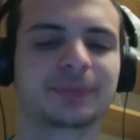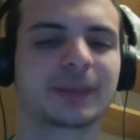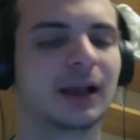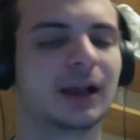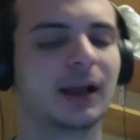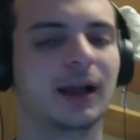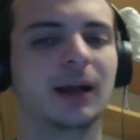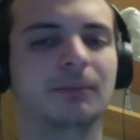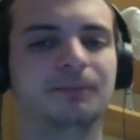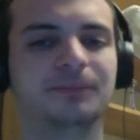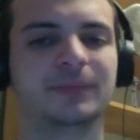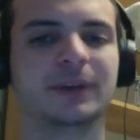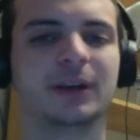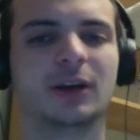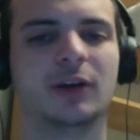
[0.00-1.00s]

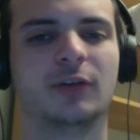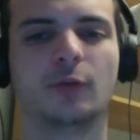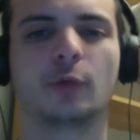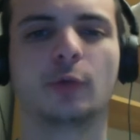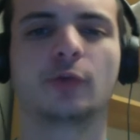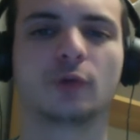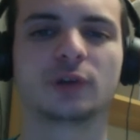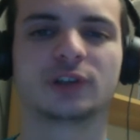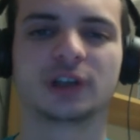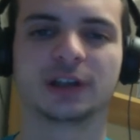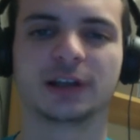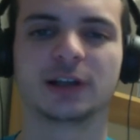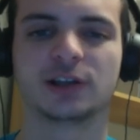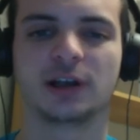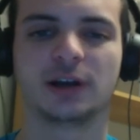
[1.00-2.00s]
4/4 is a
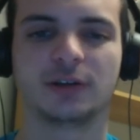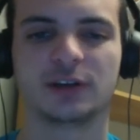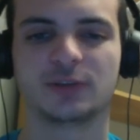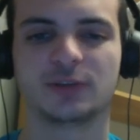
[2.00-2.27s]
little generous,